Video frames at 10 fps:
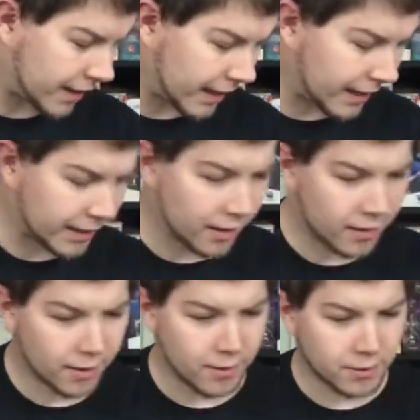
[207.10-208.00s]

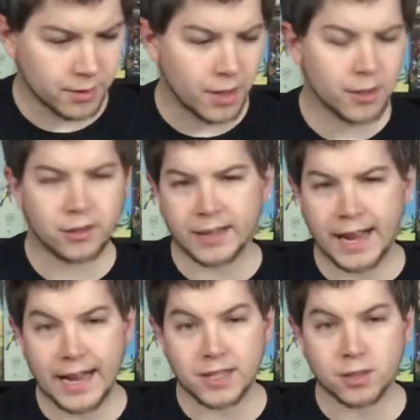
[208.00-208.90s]
another
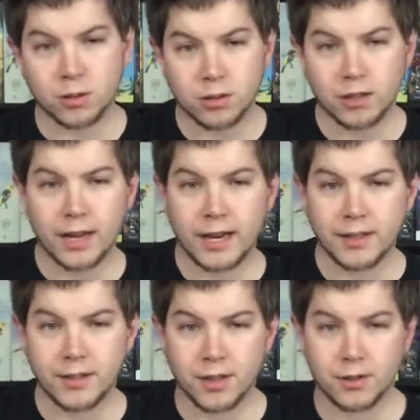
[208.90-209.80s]
castle and
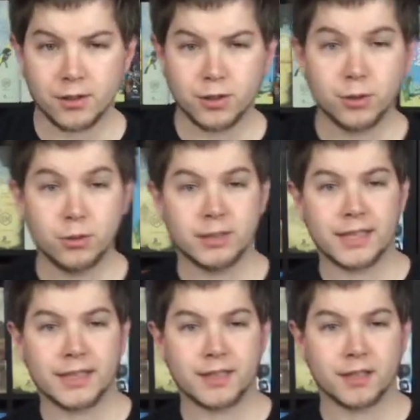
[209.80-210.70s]
another
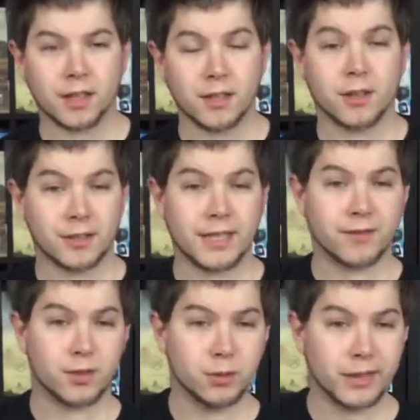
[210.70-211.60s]
set
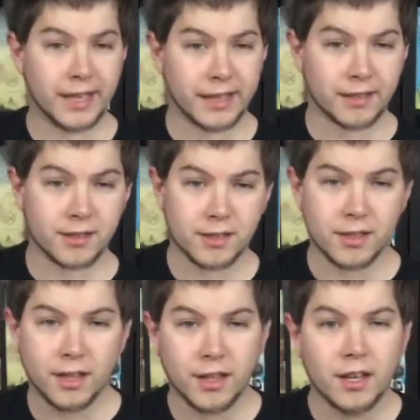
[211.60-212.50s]
of 2 kings,
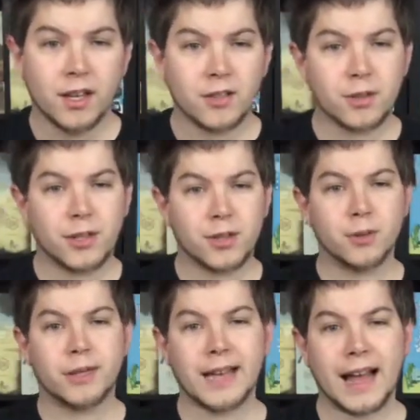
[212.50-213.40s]
so that you
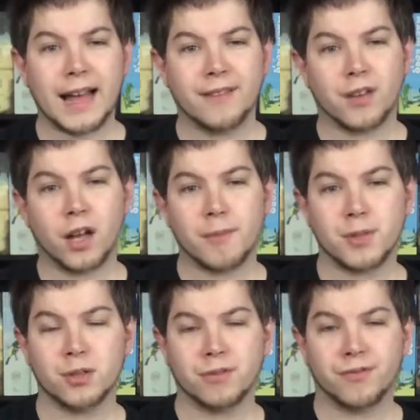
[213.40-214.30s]
can have up
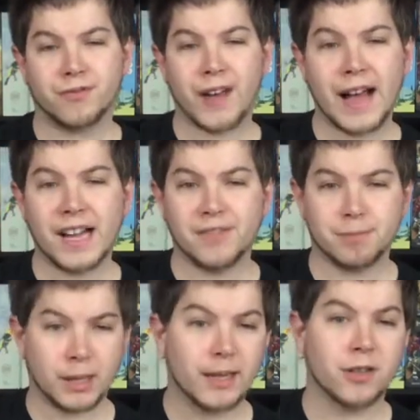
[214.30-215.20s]
to 5
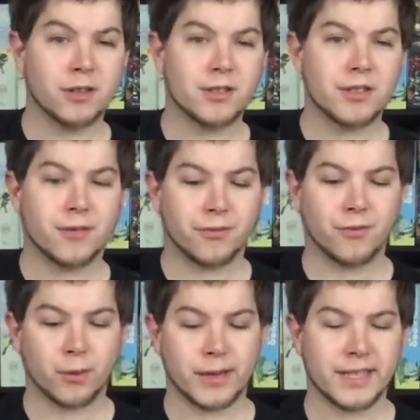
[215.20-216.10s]
players
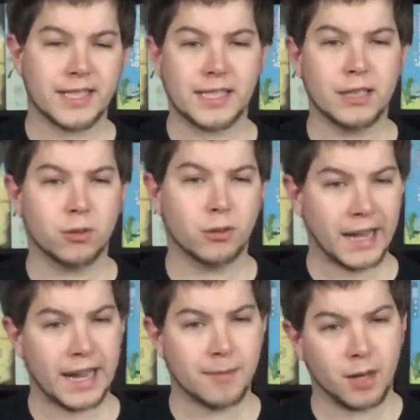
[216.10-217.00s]
for a single
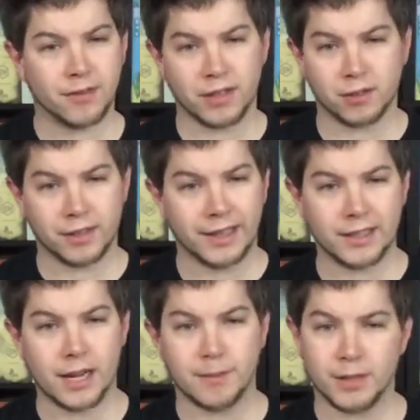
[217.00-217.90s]
game of either
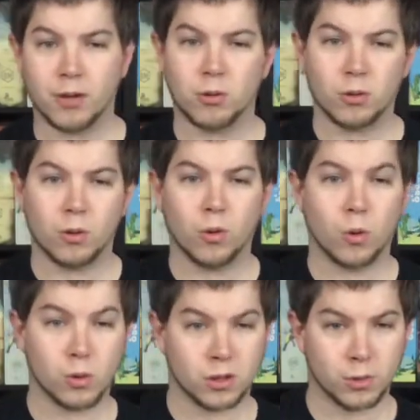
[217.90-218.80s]
Kingdomino
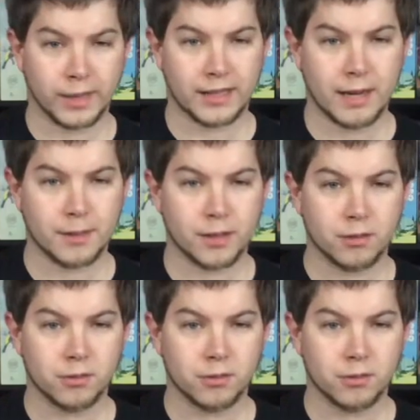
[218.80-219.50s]
or Queendomino.